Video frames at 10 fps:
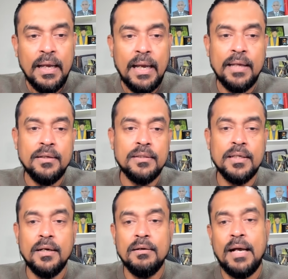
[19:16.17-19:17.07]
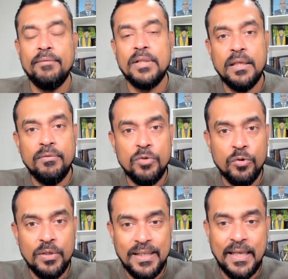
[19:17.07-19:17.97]
and I will give
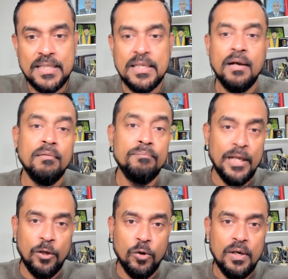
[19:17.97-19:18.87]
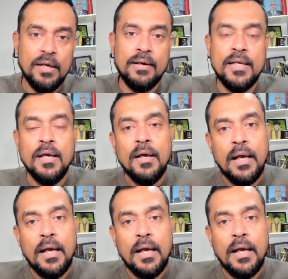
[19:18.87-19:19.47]
you links below, right?